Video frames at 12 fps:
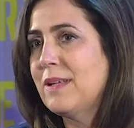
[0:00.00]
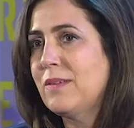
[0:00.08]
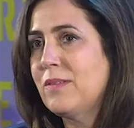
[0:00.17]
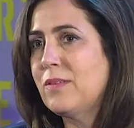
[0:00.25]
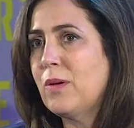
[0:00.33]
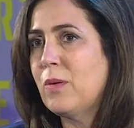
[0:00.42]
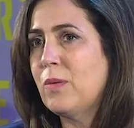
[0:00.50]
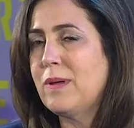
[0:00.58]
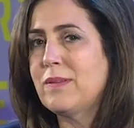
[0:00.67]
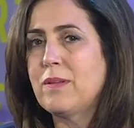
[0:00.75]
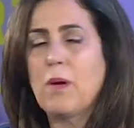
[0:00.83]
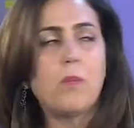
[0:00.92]
So
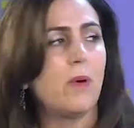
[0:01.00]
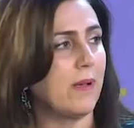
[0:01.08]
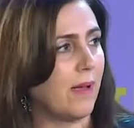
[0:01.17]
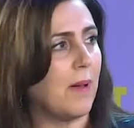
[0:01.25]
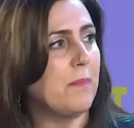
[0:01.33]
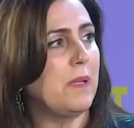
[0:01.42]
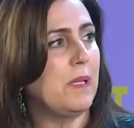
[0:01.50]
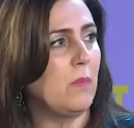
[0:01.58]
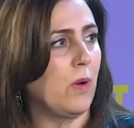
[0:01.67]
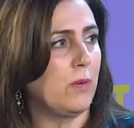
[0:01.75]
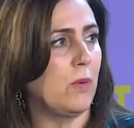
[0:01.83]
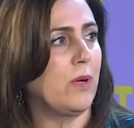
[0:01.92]
it's not one company,
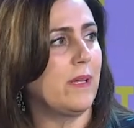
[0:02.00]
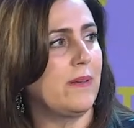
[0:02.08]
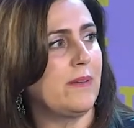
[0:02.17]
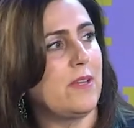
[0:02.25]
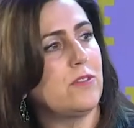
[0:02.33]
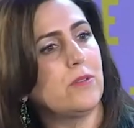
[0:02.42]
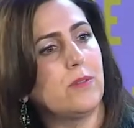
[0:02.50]
one organization,